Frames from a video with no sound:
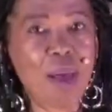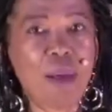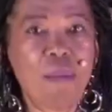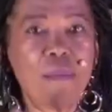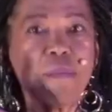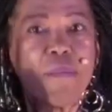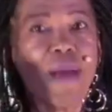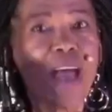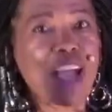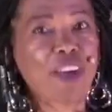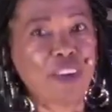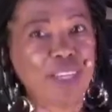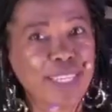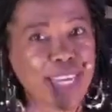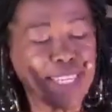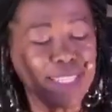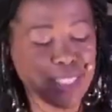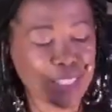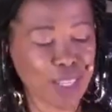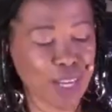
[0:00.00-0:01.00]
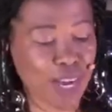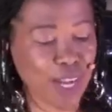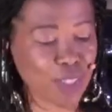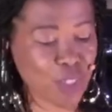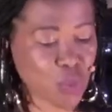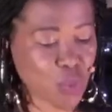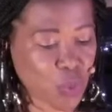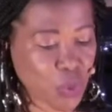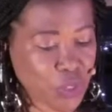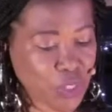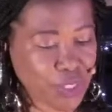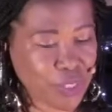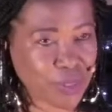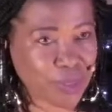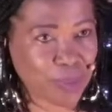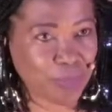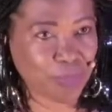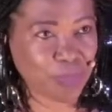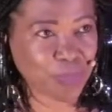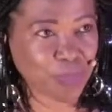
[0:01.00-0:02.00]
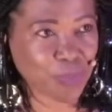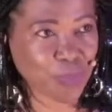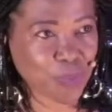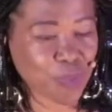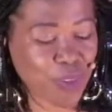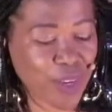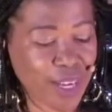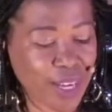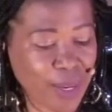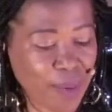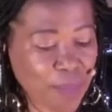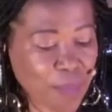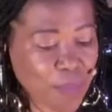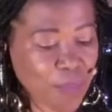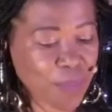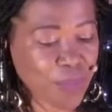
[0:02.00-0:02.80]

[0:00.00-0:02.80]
marinate in God's Word, right?